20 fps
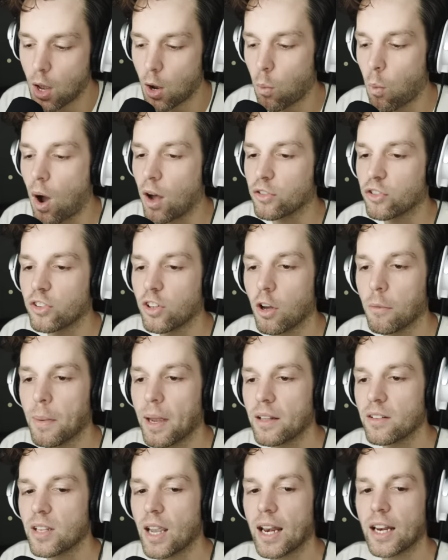while still
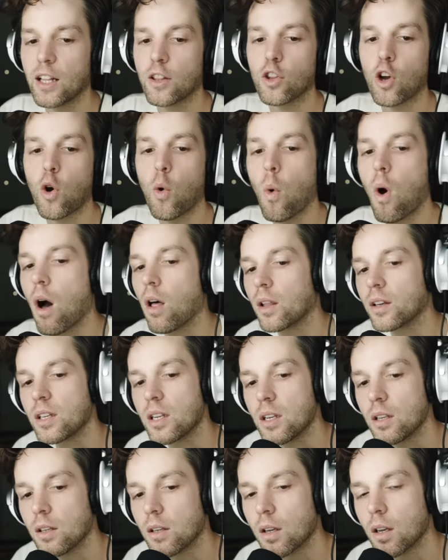maintaining the
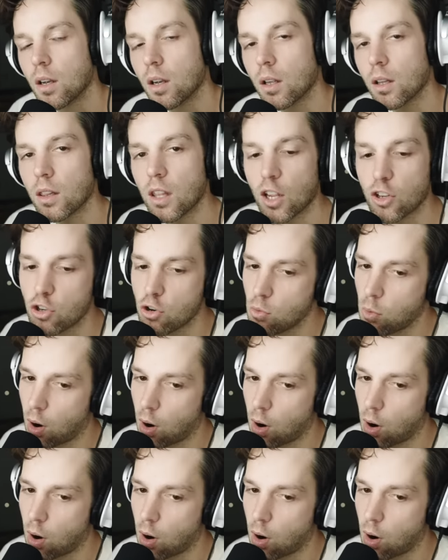quality that you